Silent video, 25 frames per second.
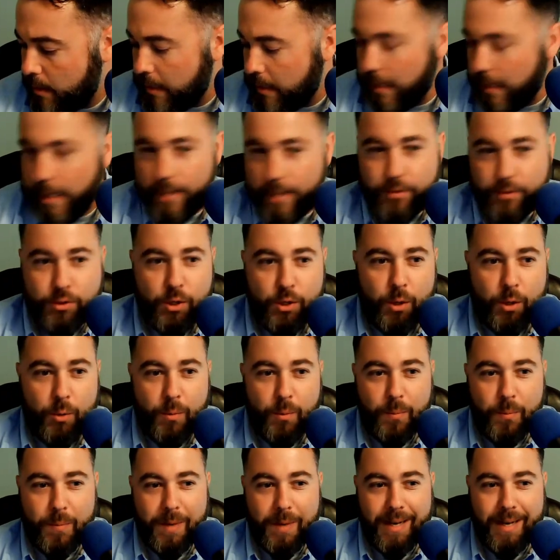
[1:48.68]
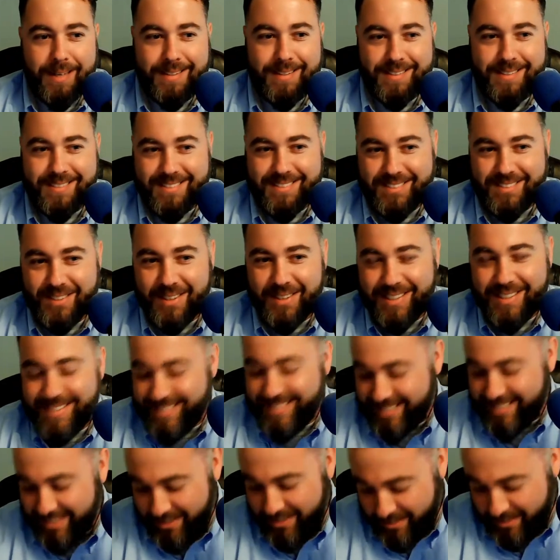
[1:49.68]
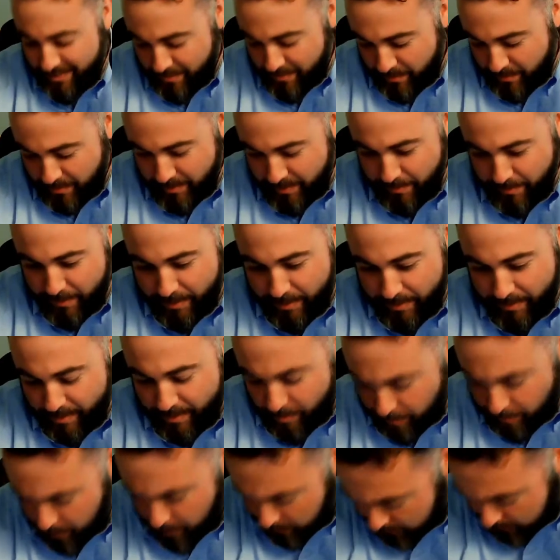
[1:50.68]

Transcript: So my son is here. He wants me to help him with